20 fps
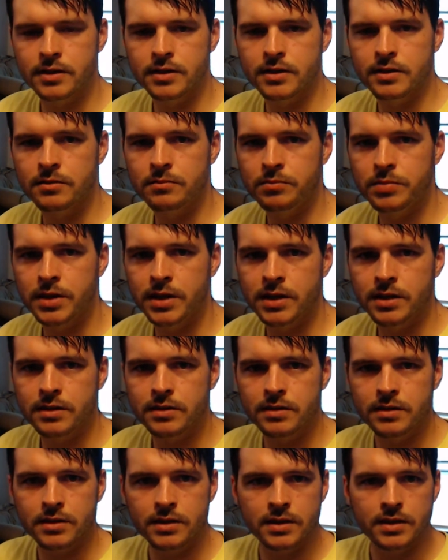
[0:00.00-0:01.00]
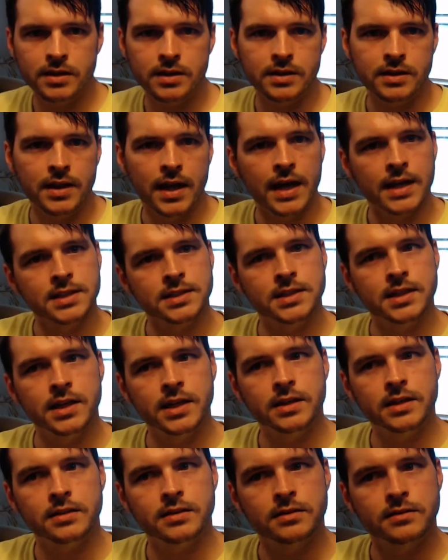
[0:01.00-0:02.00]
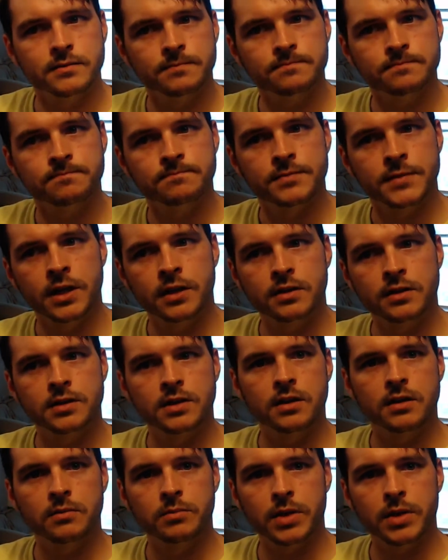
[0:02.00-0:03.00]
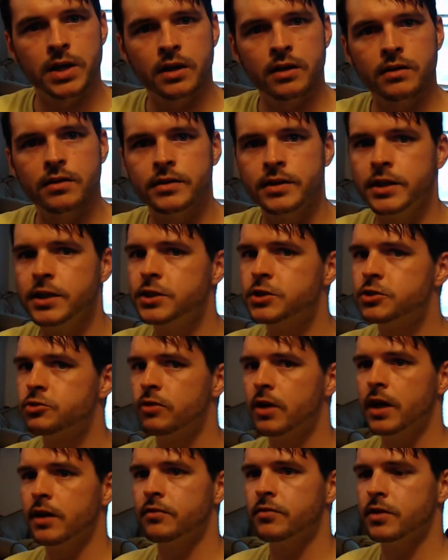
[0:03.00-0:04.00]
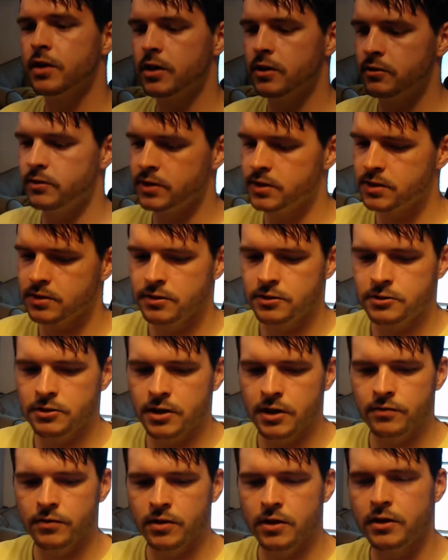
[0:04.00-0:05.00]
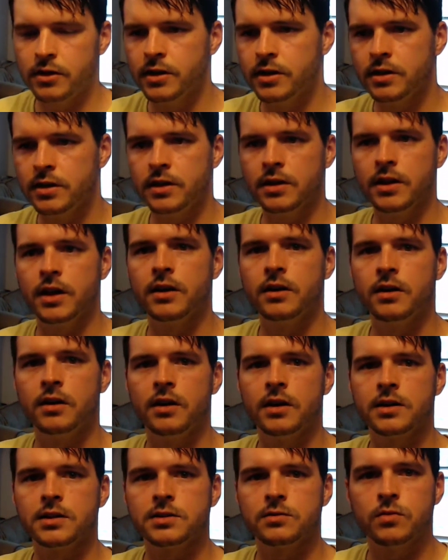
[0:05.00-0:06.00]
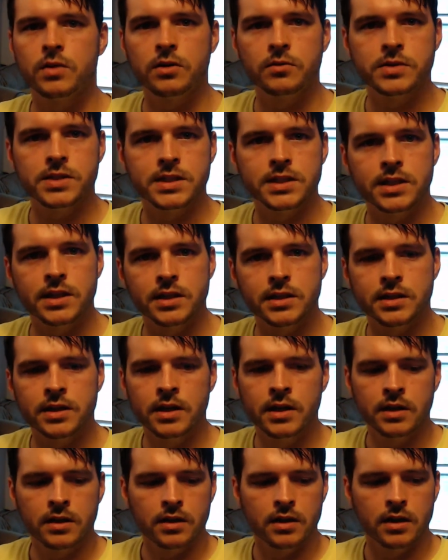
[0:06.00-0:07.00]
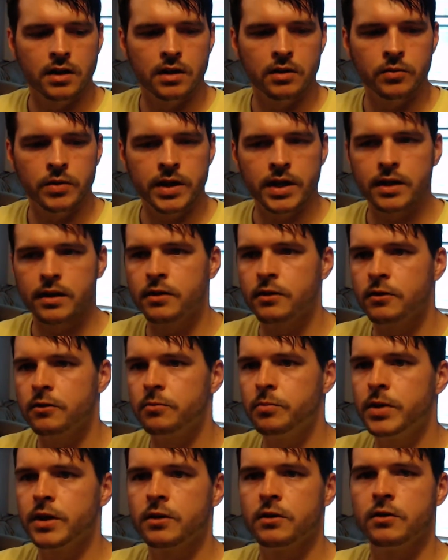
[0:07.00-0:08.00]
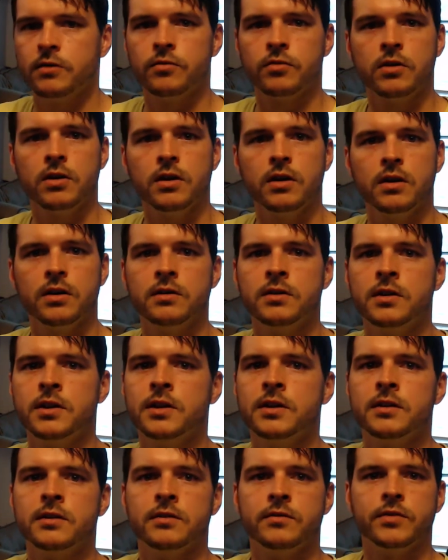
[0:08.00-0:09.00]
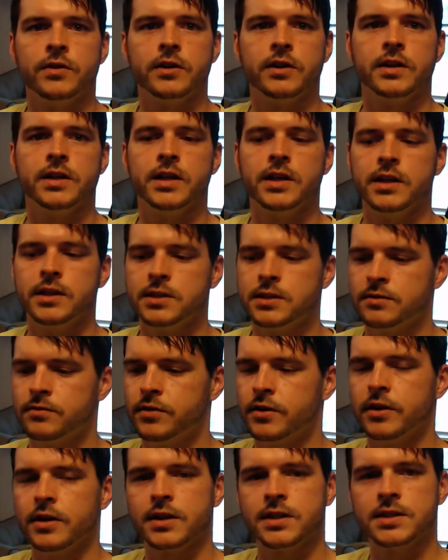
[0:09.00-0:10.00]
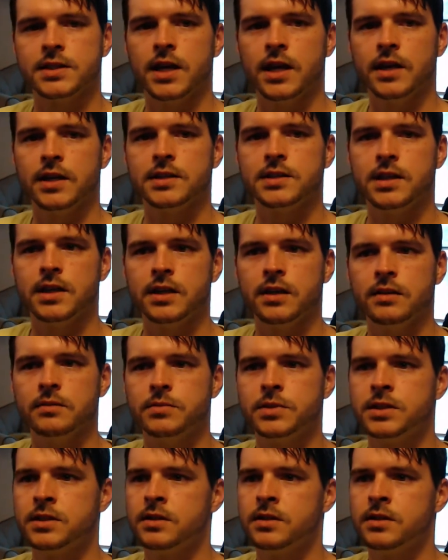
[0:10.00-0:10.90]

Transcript: But last night, here to talk about the draft lottery. So the draft lottery in the Atlanta Hawks, where we sit, we got the third pick overall. Very nice, very exciting times.